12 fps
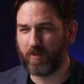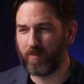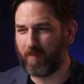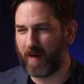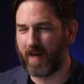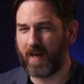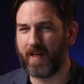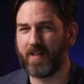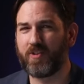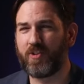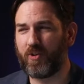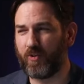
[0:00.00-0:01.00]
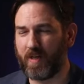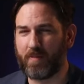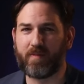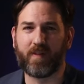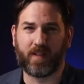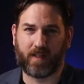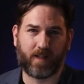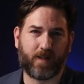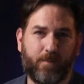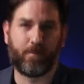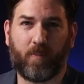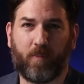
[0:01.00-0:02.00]
to buy a stream of
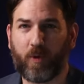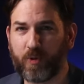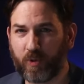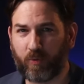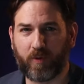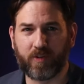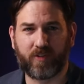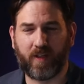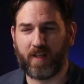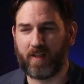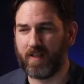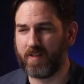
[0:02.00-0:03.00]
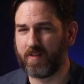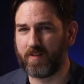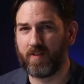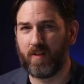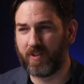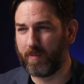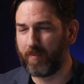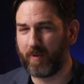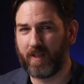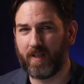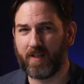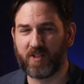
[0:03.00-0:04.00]
income. Commercial real estate is
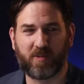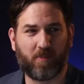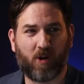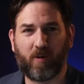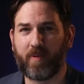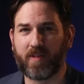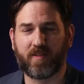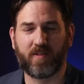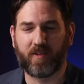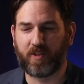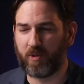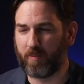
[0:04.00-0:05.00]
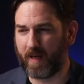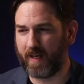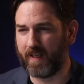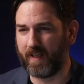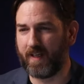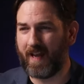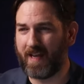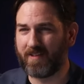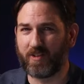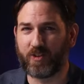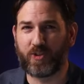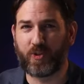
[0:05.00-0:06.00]
simply a small business that you're buying that has
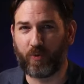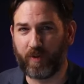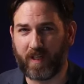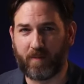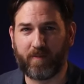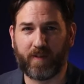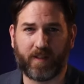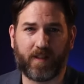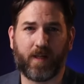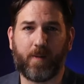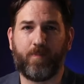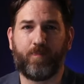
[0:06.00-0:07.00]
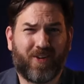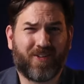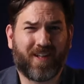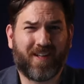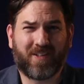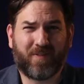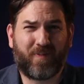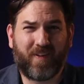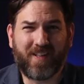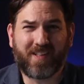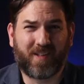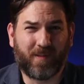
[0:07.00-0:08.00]
a stream of income. Turns out it's a
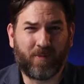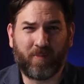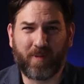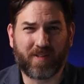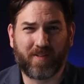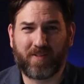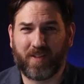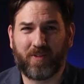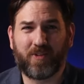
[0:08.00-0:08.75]
very simple business to